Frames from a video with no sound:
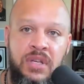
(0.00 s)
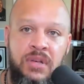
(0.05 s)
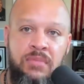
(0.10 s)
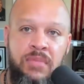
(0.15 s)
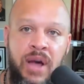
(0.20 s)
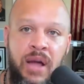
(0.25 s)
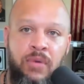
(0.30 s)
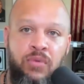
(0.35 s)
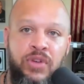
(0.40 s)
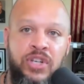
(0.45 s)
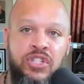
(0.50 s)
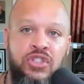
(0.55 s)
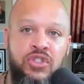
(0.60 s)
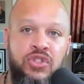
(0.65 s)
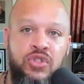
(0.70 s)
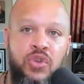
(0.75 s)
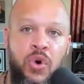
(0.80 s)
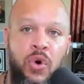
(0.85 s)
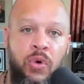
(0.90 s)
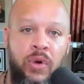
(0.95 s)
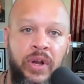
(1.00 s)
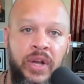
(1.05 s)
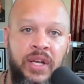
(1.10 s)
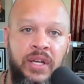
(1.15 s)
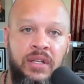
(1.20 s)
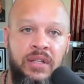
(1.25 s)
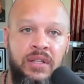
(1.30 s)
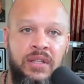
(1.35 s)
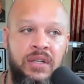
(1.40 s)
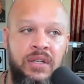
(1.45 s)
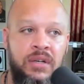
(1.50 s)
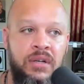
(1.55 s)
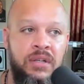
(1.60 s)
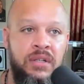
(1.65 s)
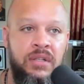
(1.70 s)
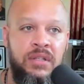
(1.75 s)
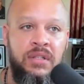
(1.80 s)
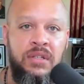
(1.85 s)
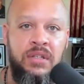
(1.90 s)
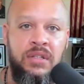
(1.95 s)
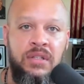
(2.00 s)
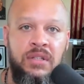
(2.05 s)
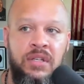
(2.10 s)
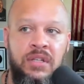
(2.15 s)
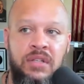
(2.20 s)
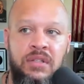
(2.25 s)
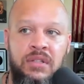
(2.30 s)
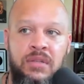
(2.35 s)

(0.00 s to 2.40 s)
by restoring the the the,